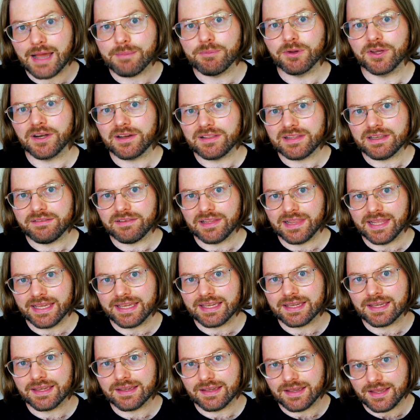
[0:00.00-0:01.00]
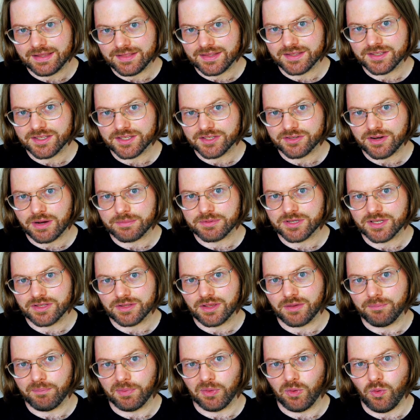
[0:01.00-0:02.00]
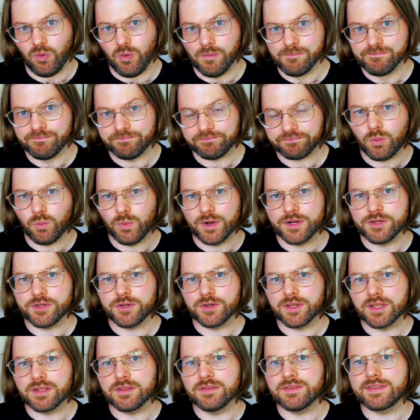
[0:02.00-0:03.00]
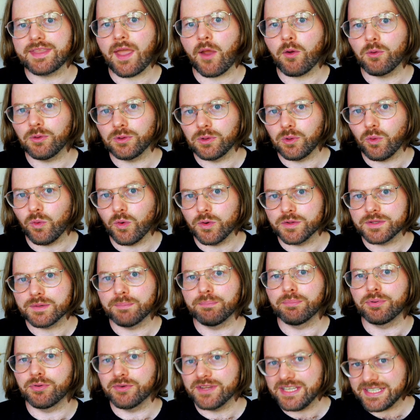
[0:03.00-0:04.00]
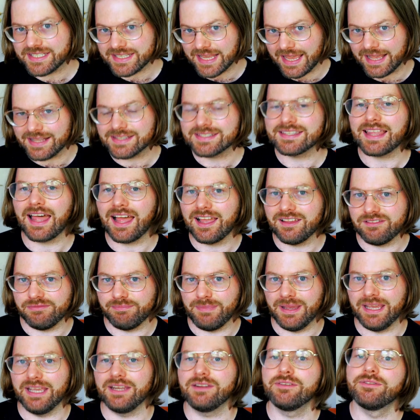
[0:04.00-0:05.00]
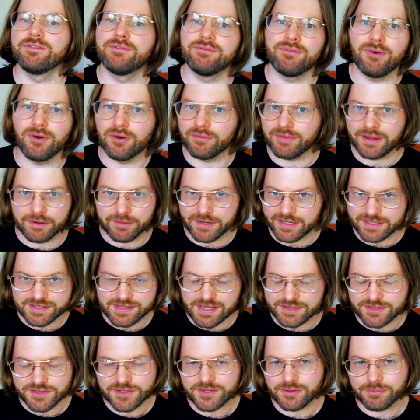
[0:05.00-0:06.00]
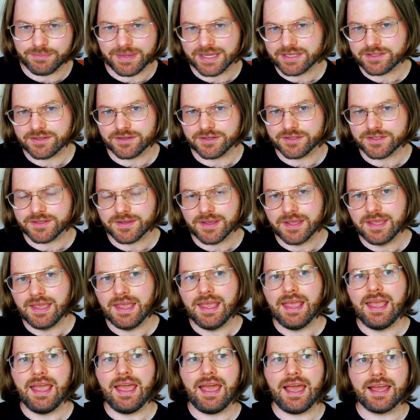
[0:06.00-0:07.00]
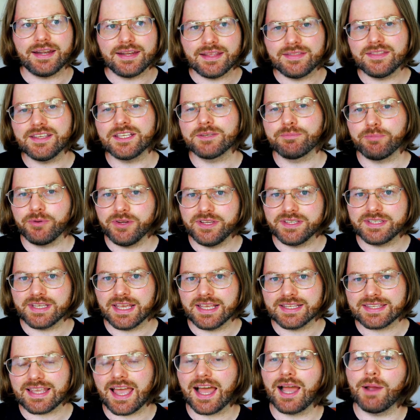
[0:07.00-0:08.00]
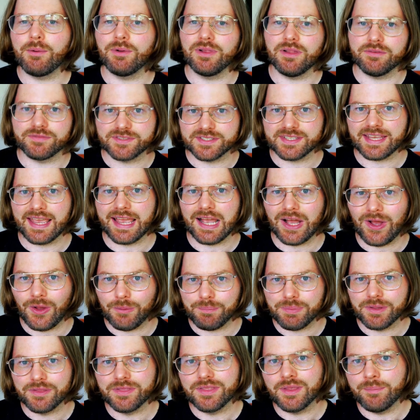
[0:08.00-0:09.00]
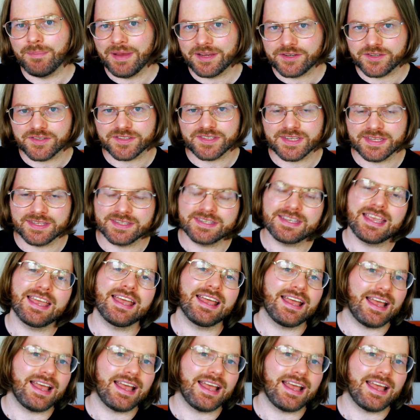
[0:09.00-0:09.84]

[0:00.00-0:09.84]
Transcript: I'm going to leave a link in the description down below where you can download presets that I've made for various digital mixers. And in these presets, I will have set up the matrices